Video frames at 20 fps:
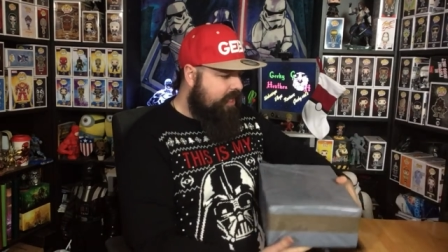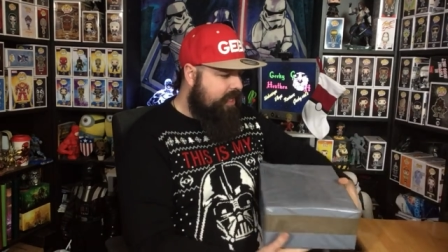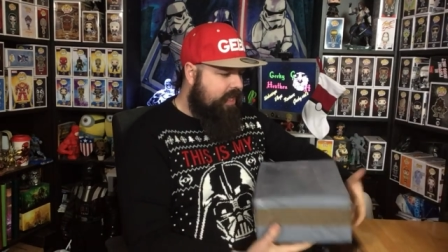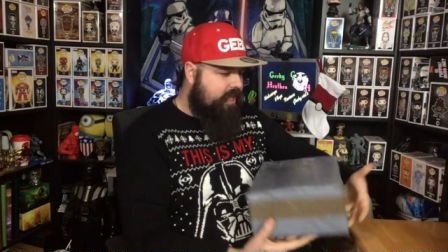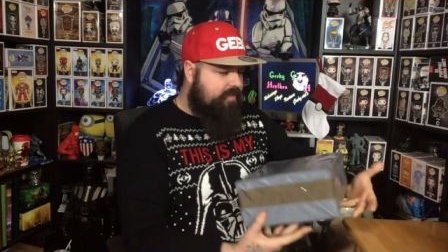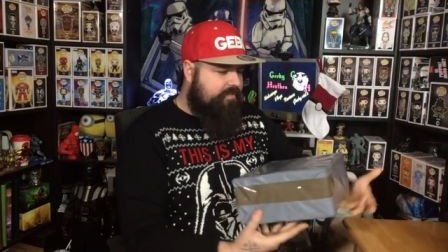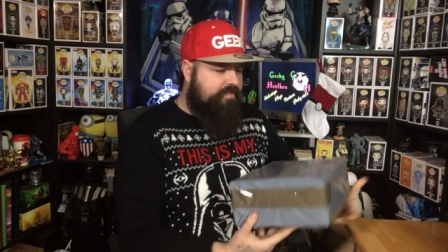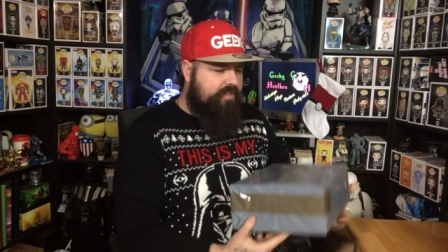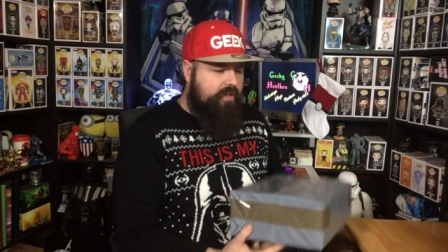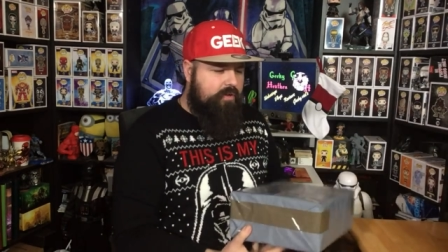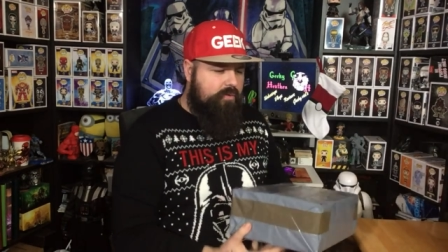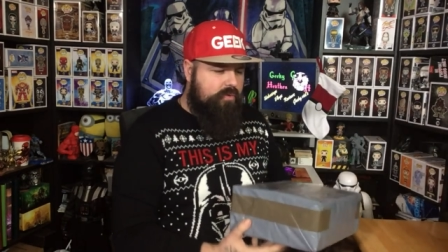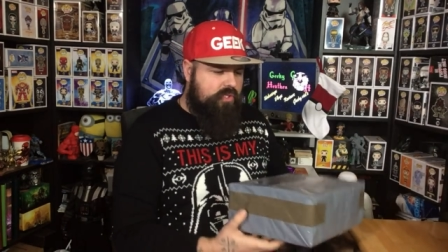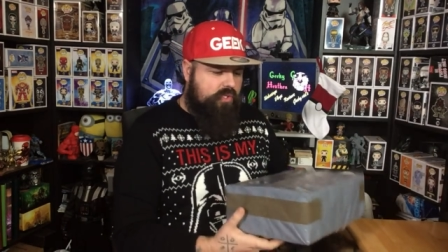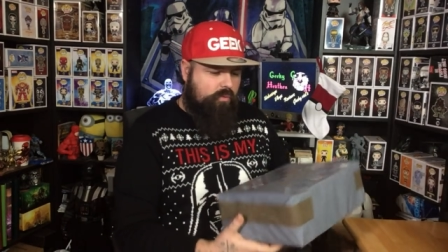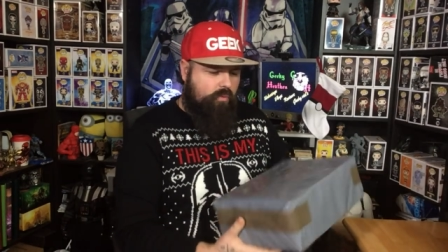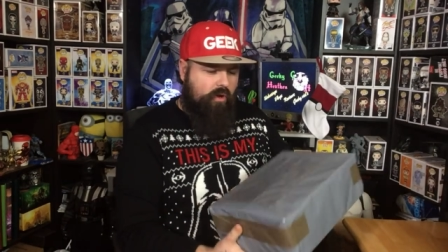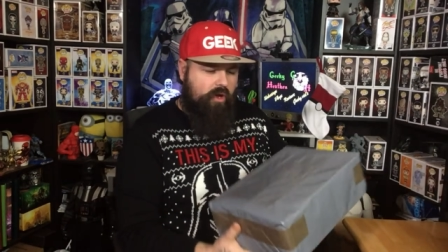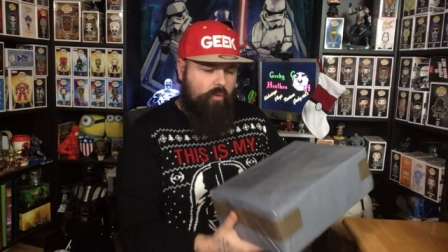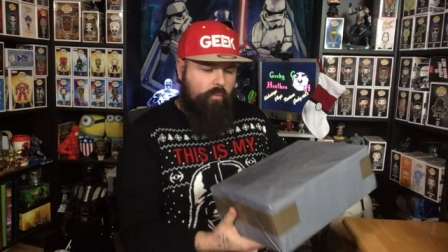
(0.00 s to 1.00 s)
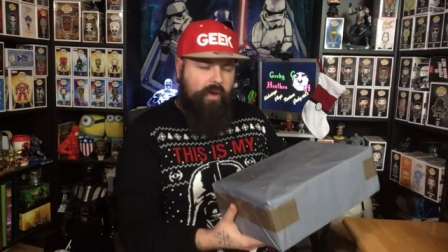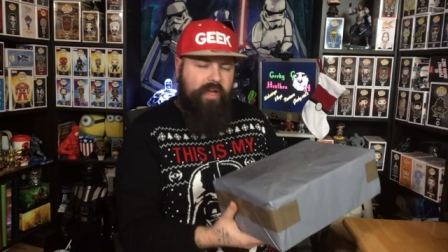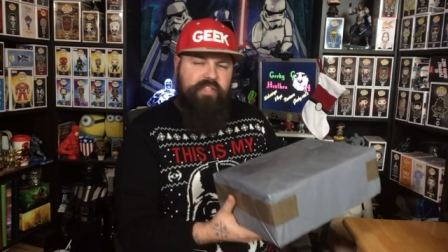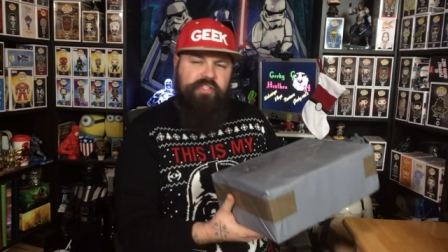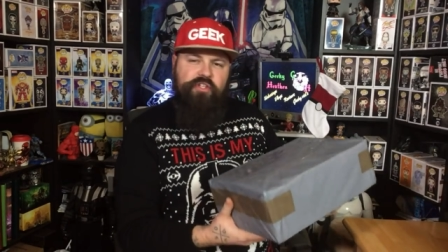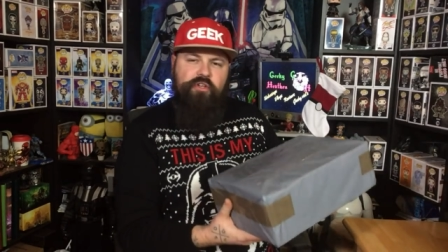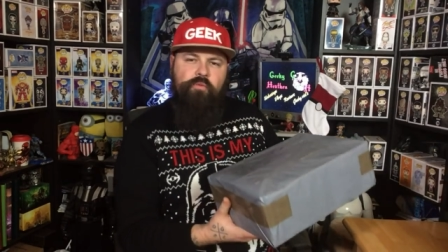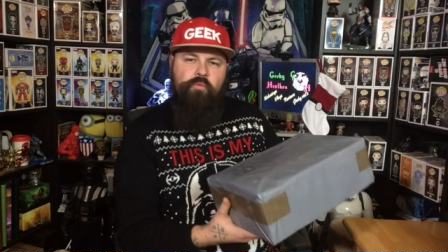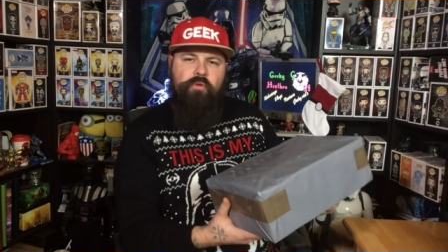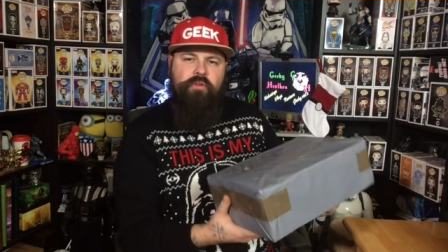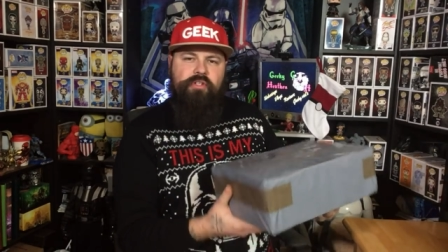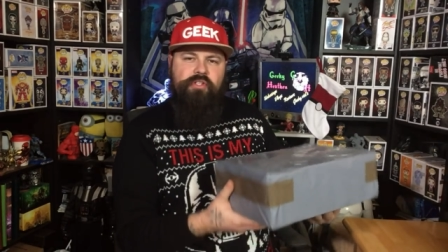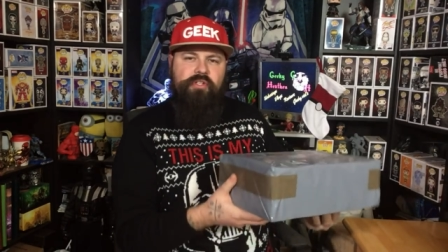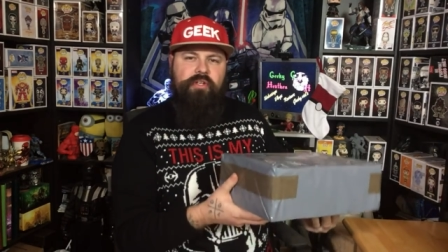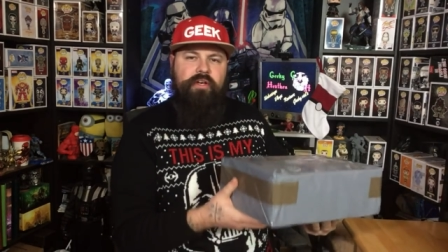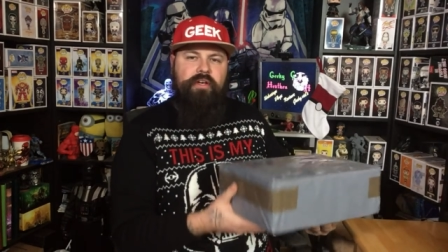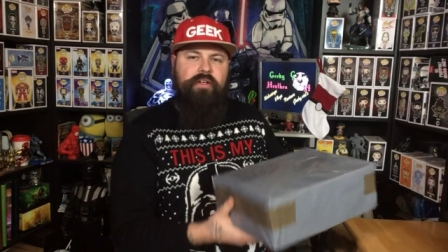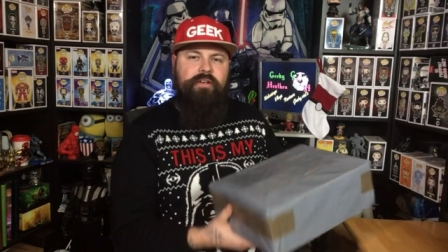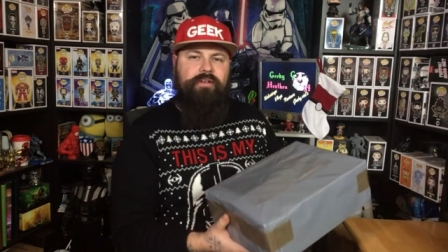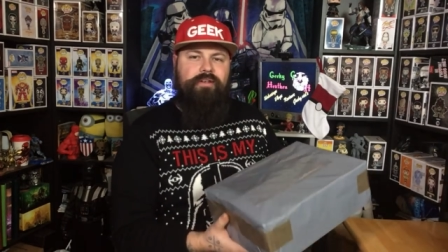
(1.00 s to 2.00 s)
It feels quite weighty on one
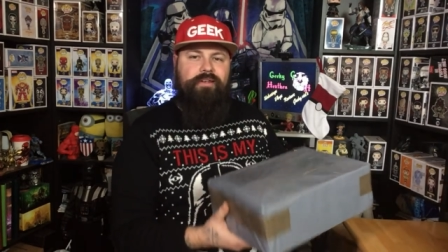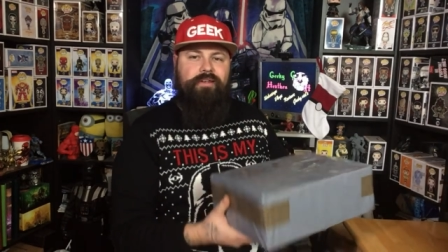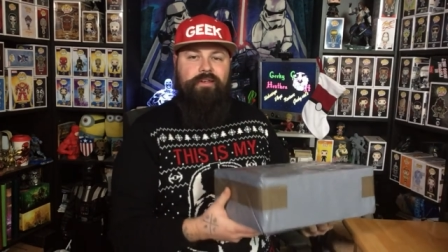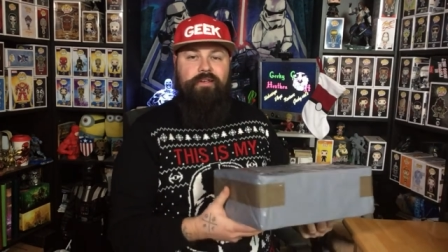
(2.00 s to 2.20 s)
side,